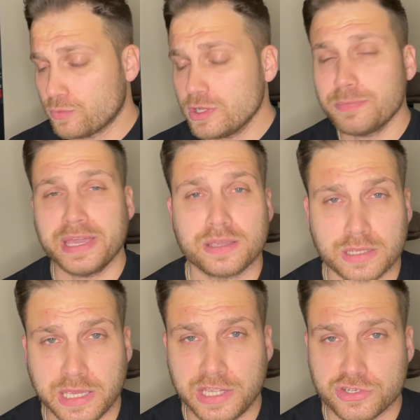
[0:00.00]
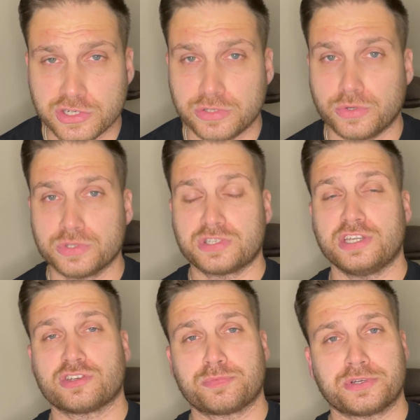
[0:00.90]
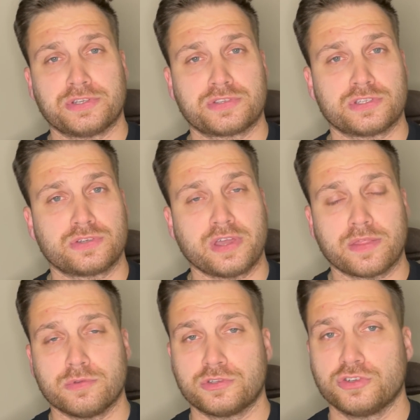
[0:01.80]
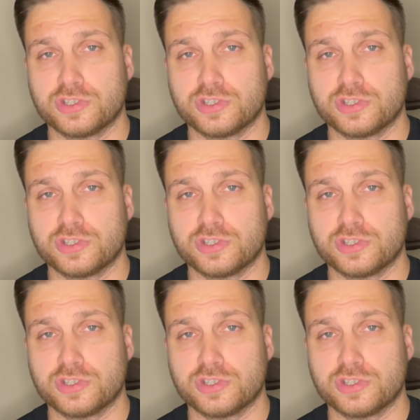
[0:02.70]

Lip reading: will make occasional on-stage appearances together with Judas